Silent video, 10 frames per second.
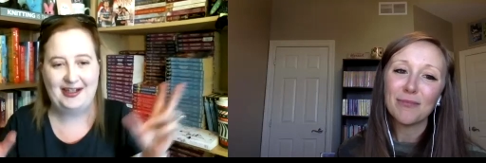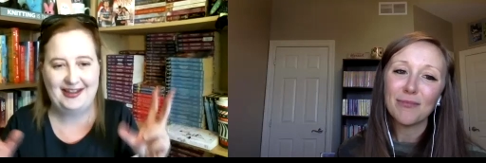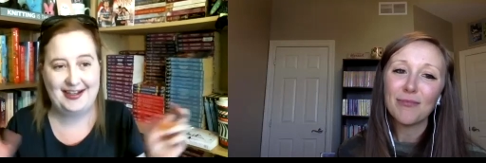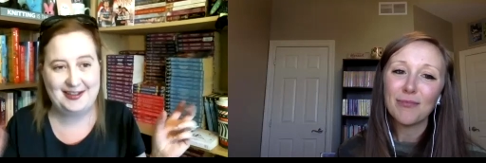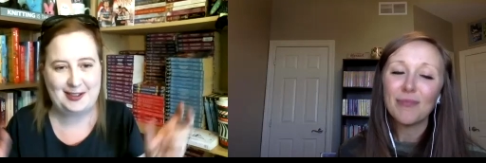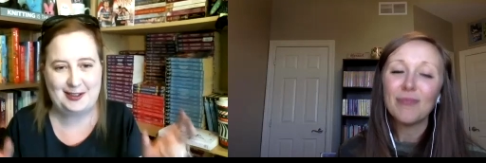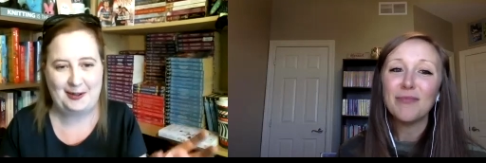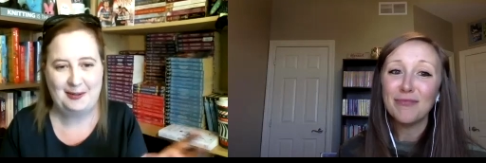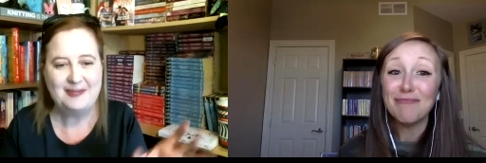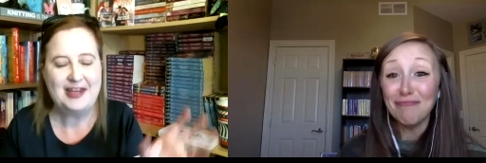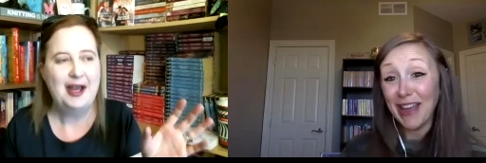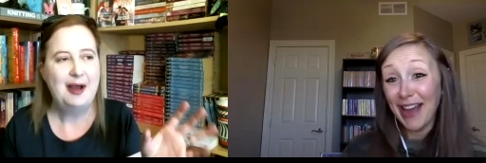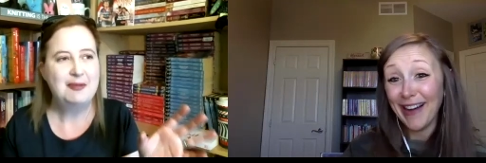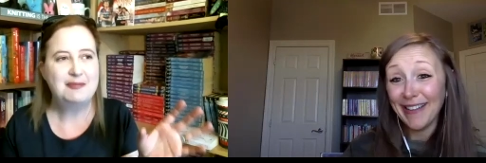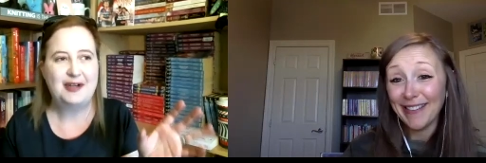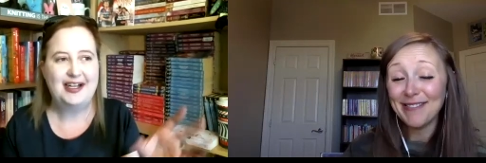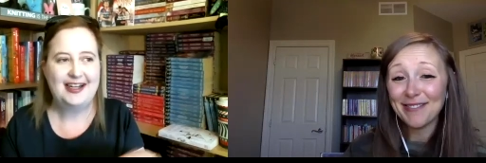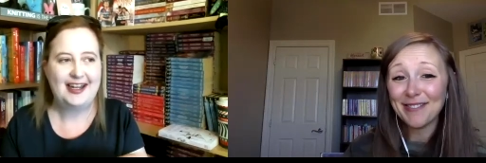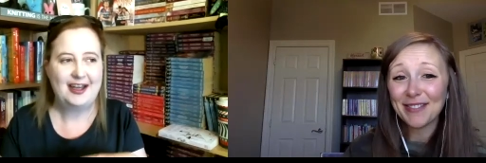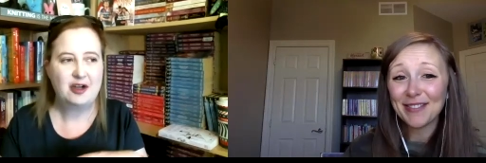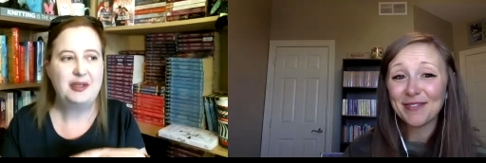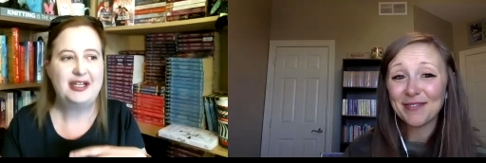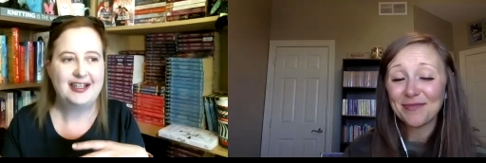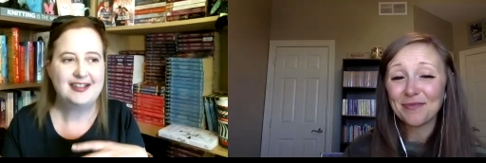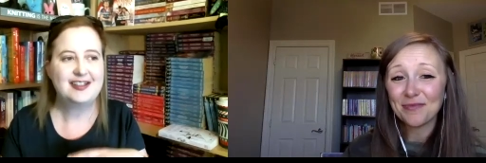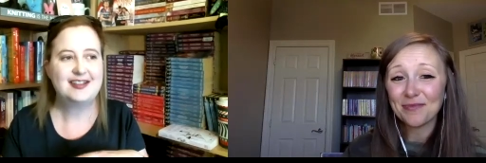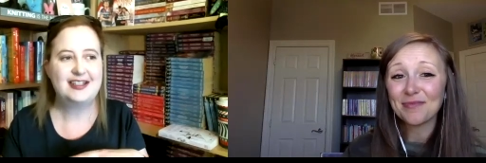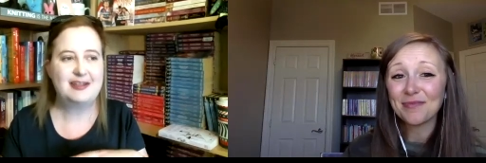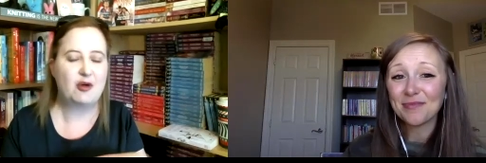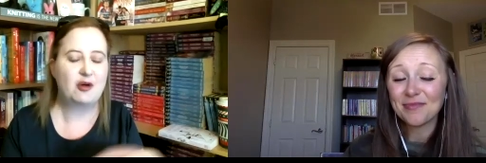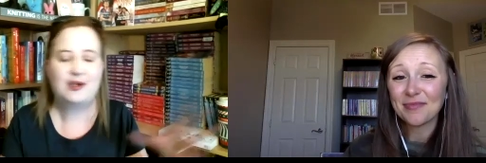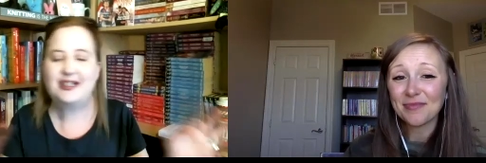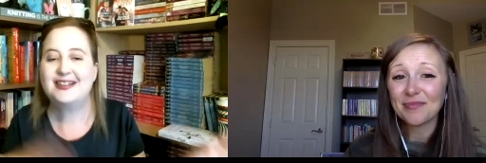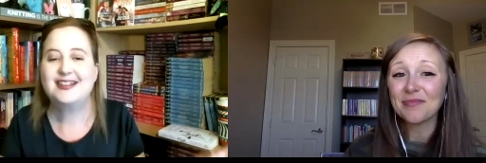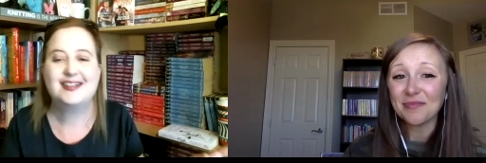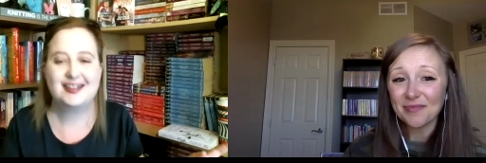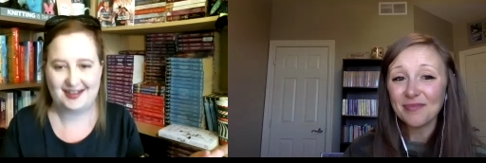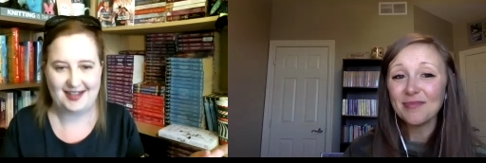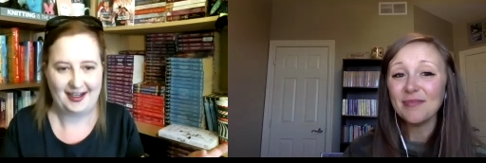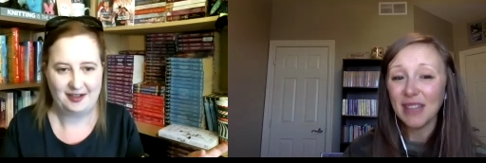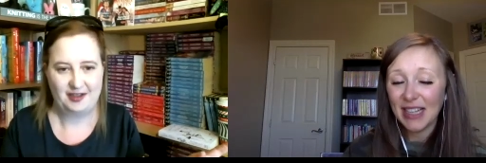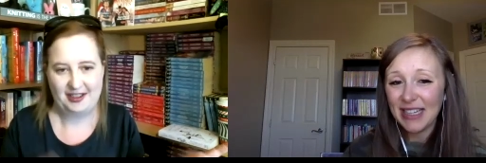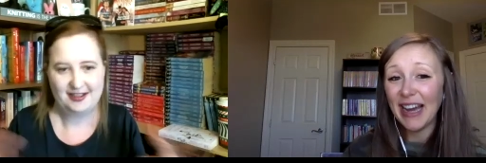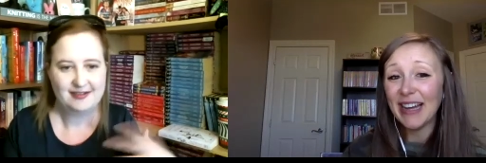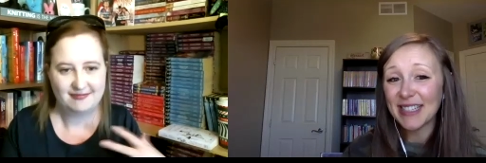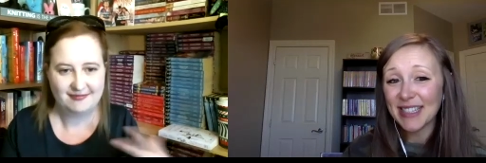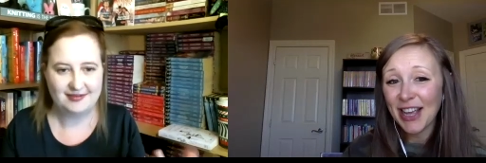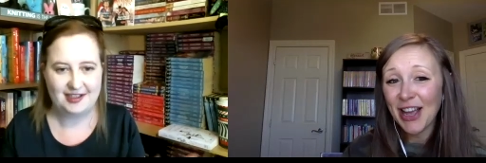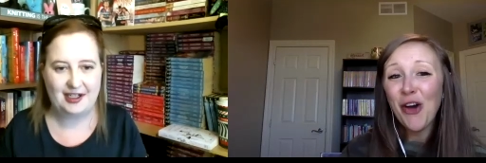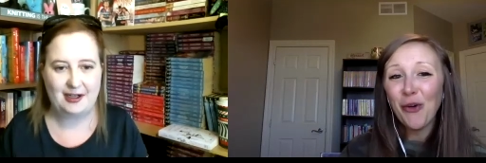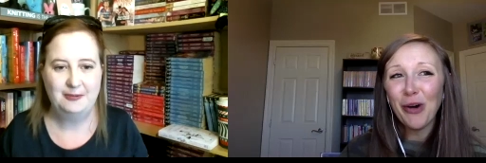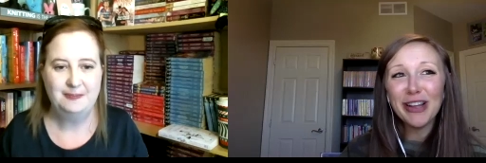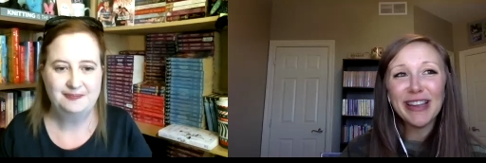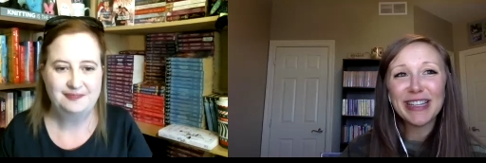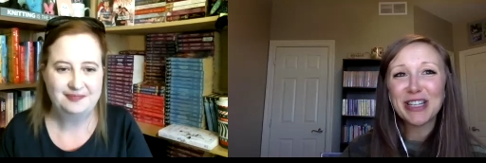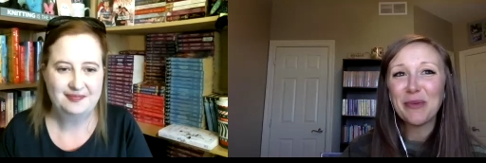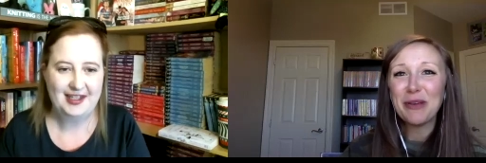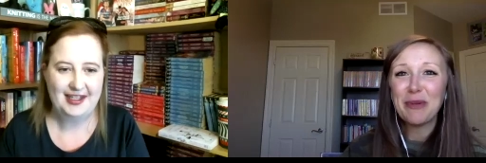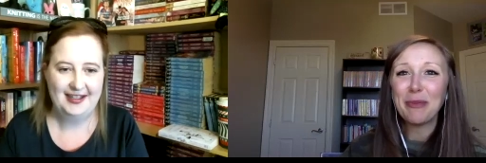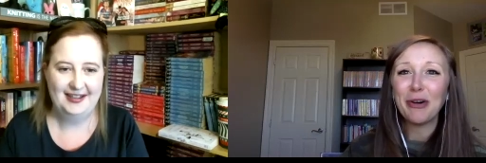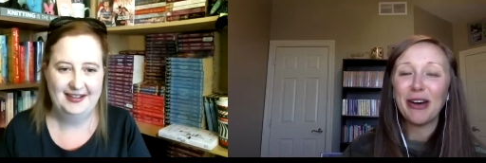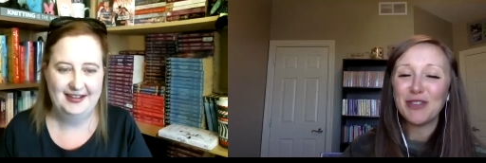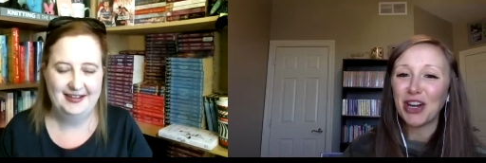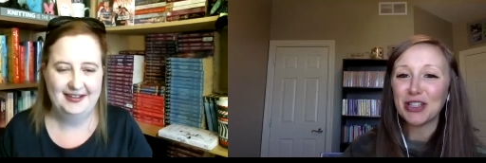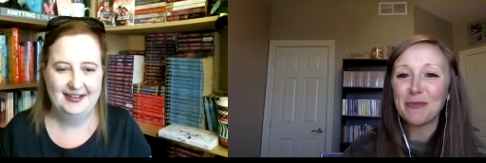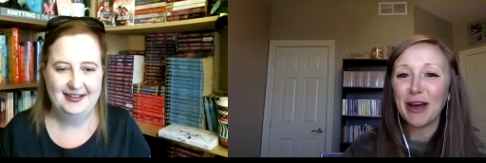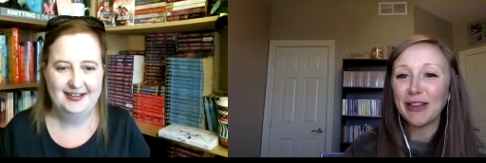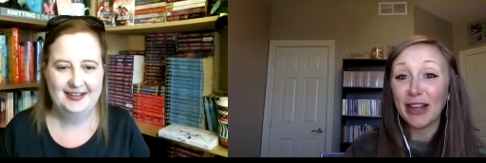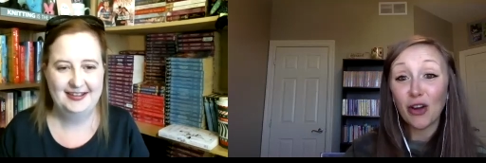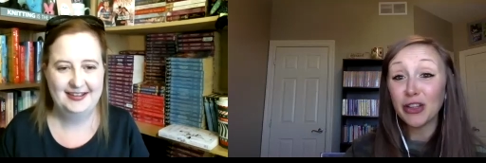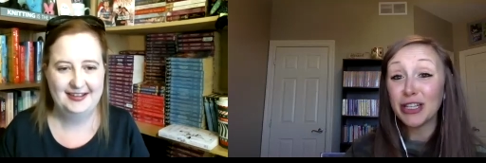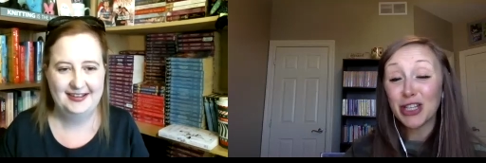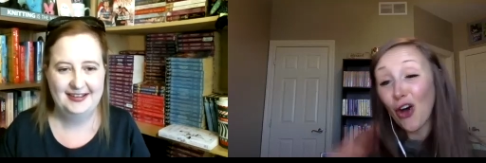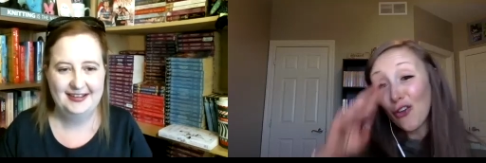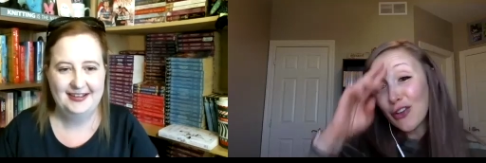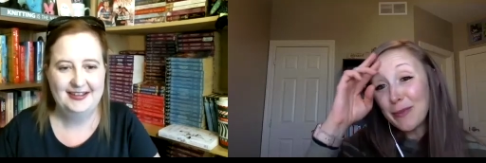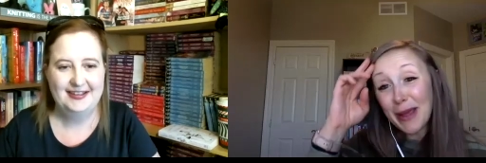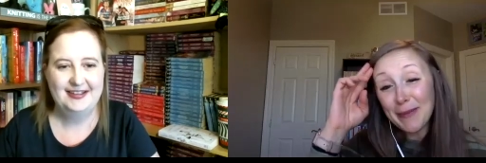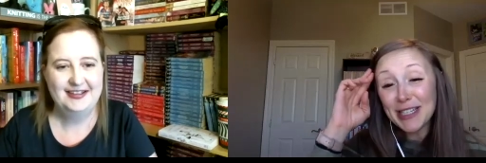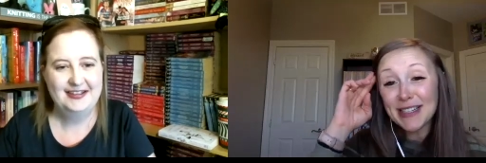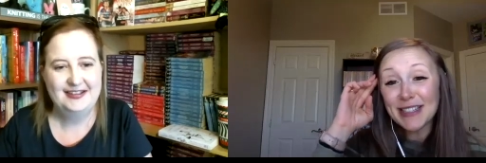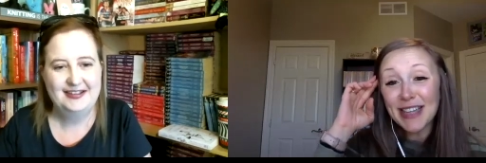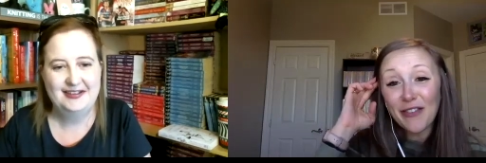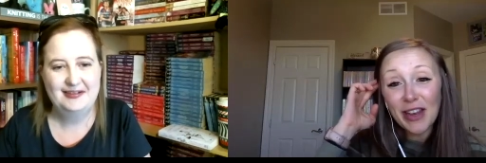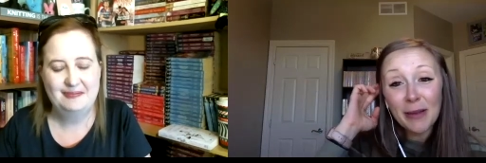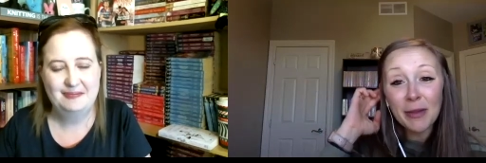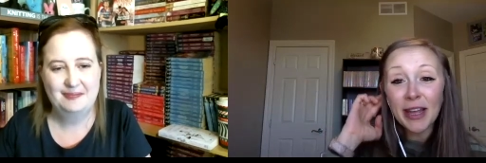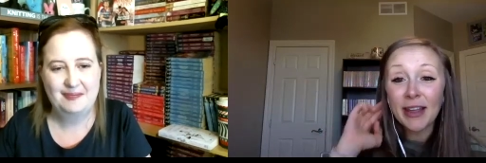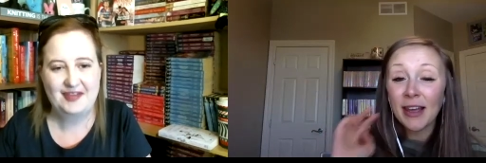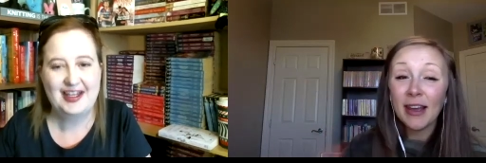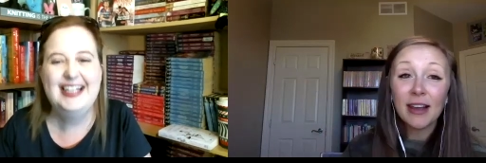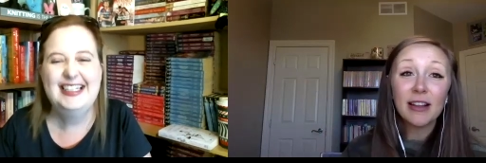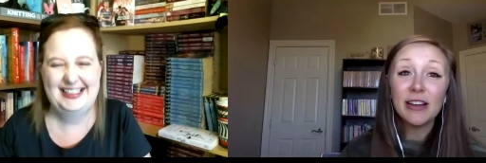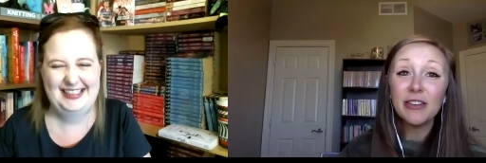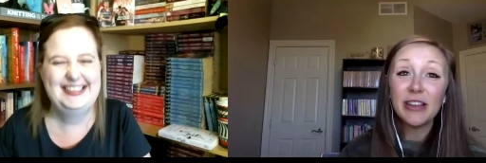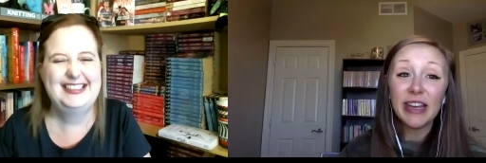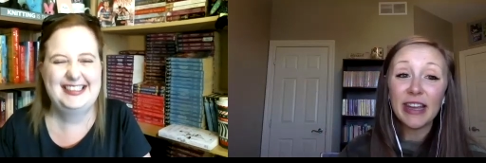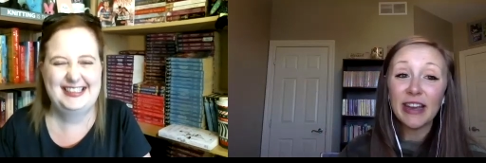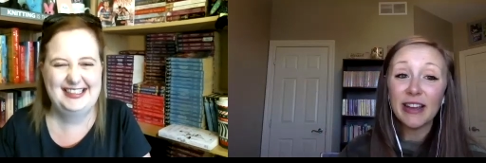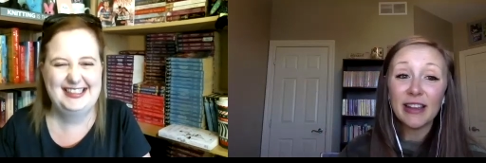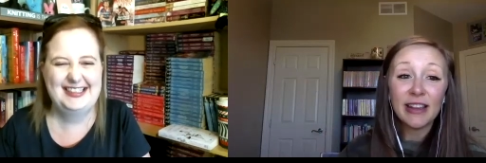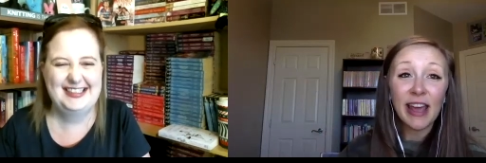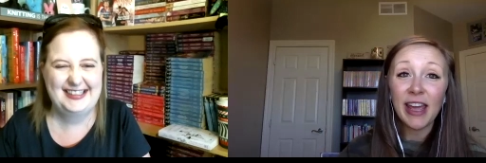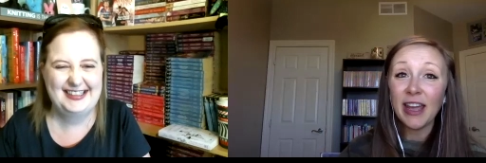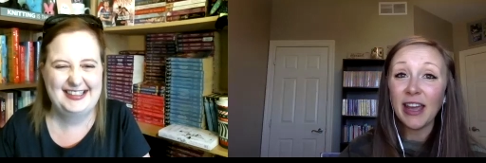Speaker 1: that as a term. Yeah, but it'll be nice to see the more realistic side of it. Yes.
Speaker 2: You know? Well, and like so many people have talked about like all these COVID babies and stuff. And I'm like, clearly they